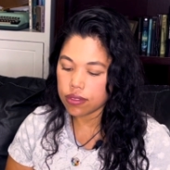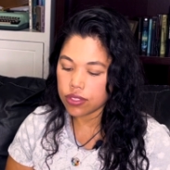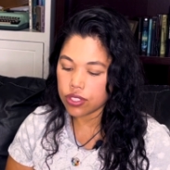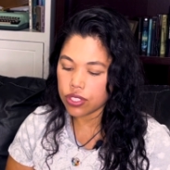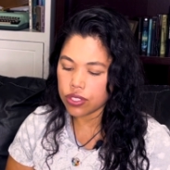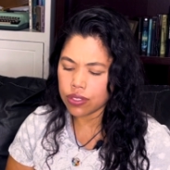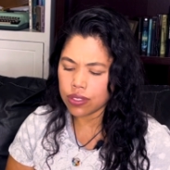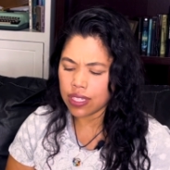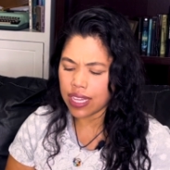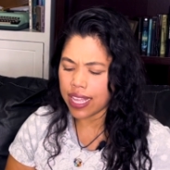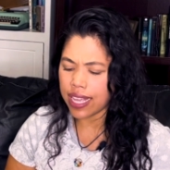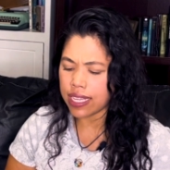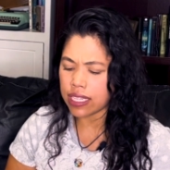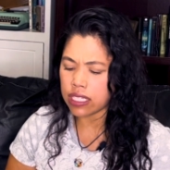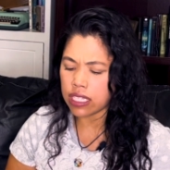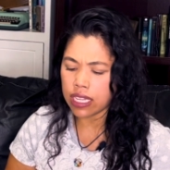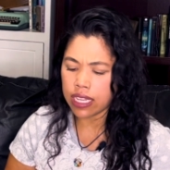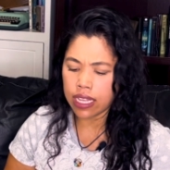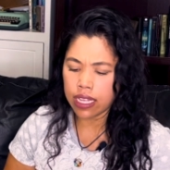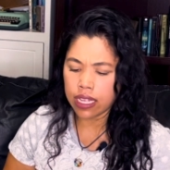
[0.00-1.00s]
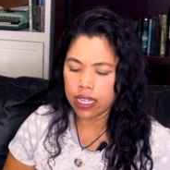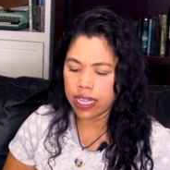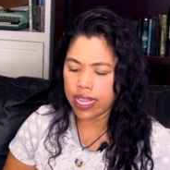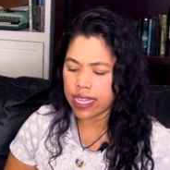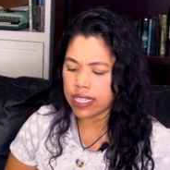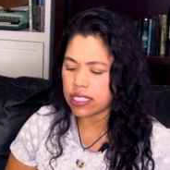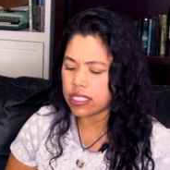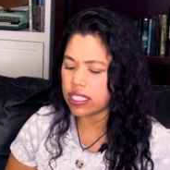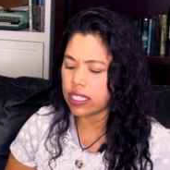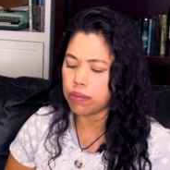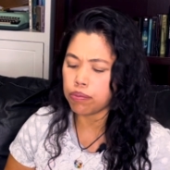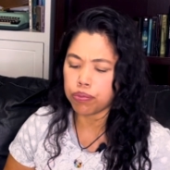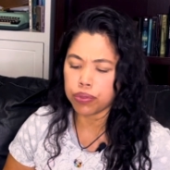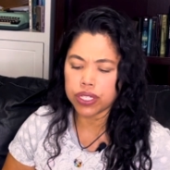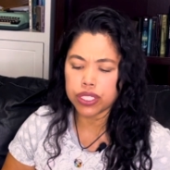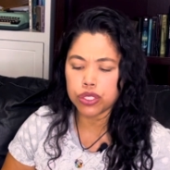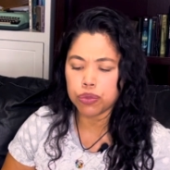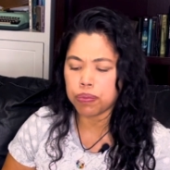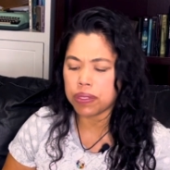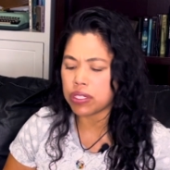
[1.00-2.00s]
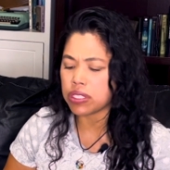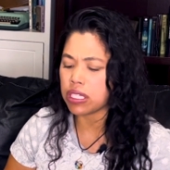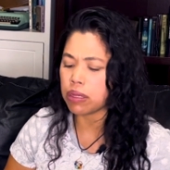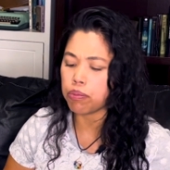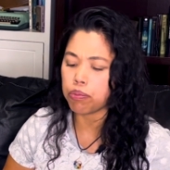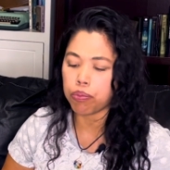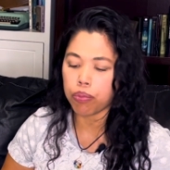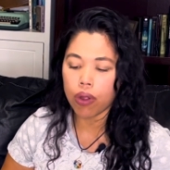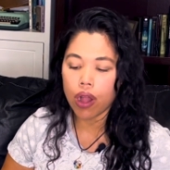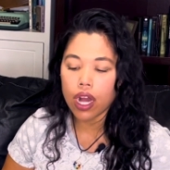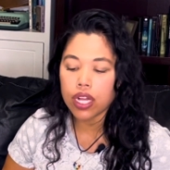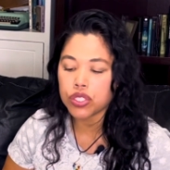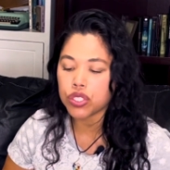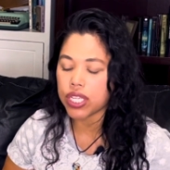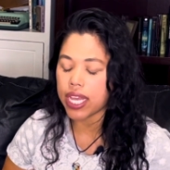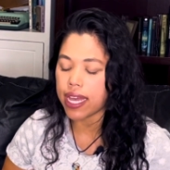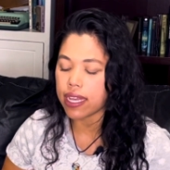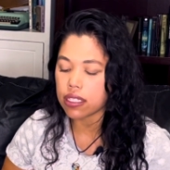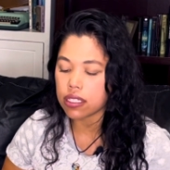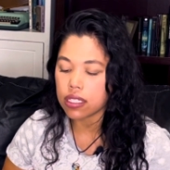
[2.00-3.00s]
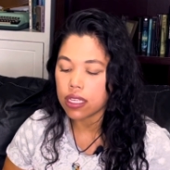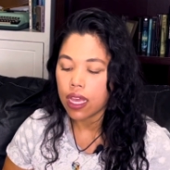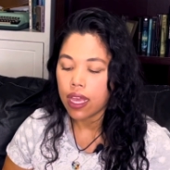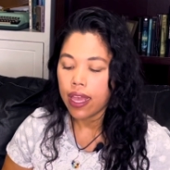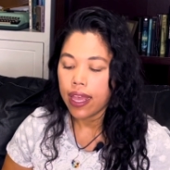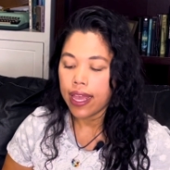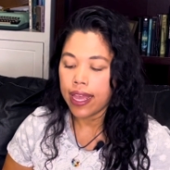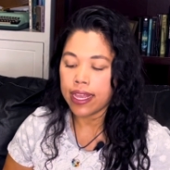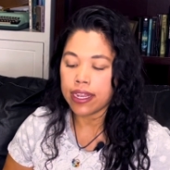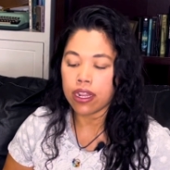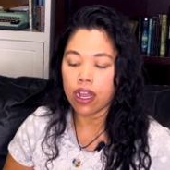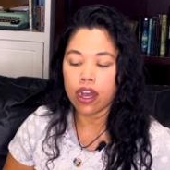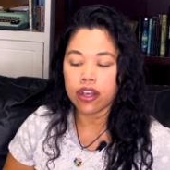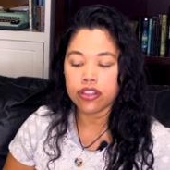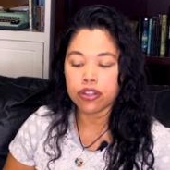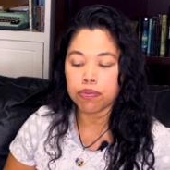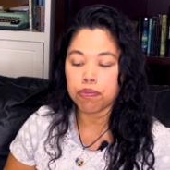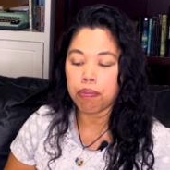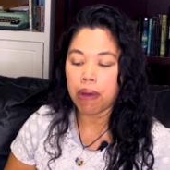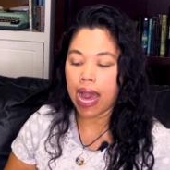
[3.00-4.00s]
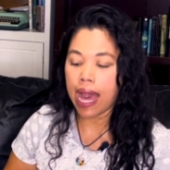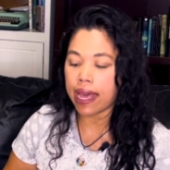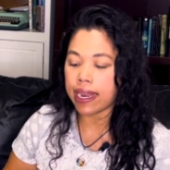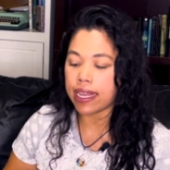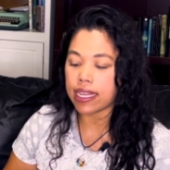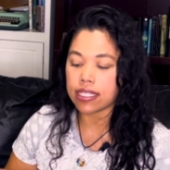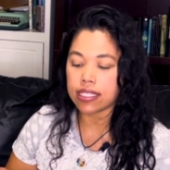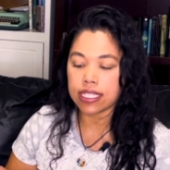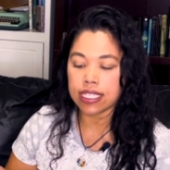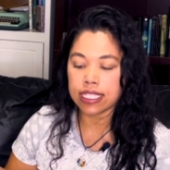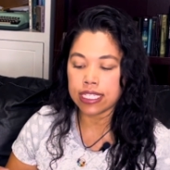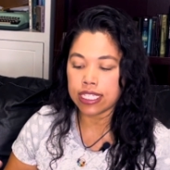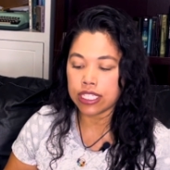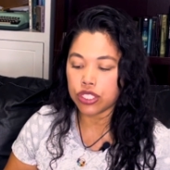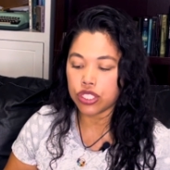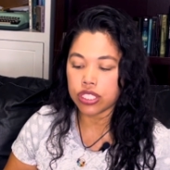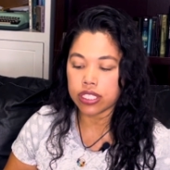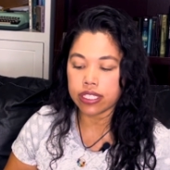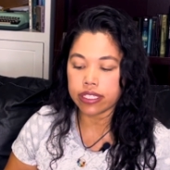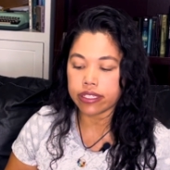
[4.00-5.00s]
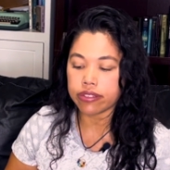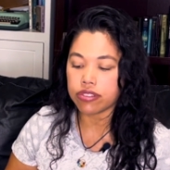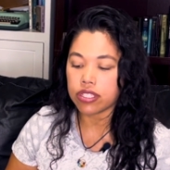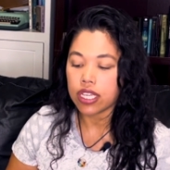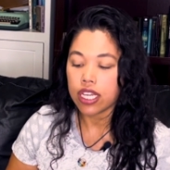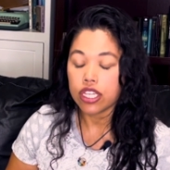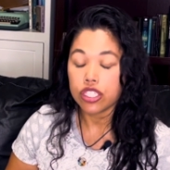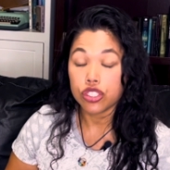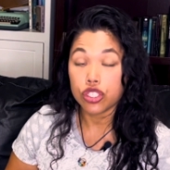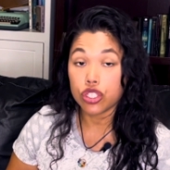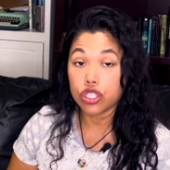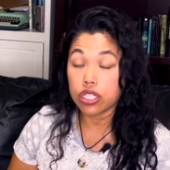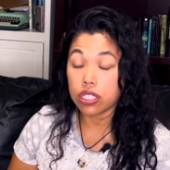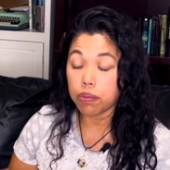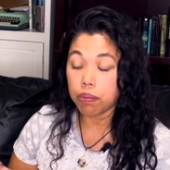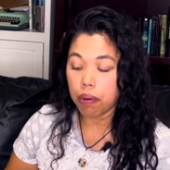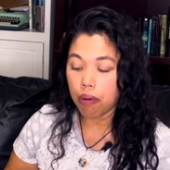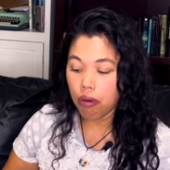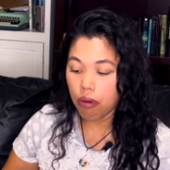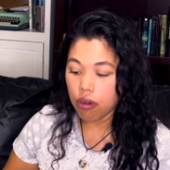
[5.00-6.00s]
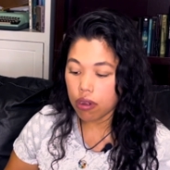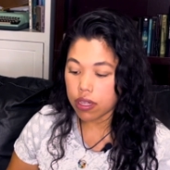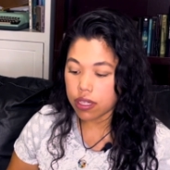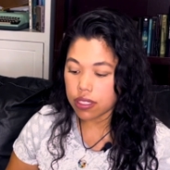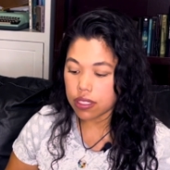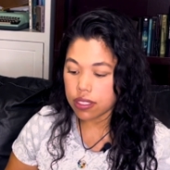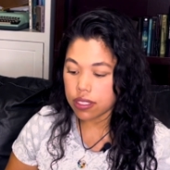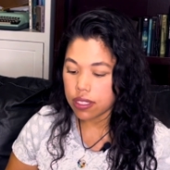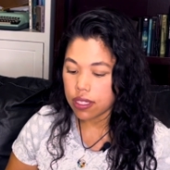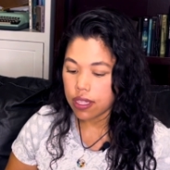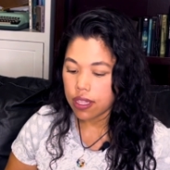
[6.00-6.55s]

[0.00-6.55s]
NT bridge building projects and other badass initiatives to support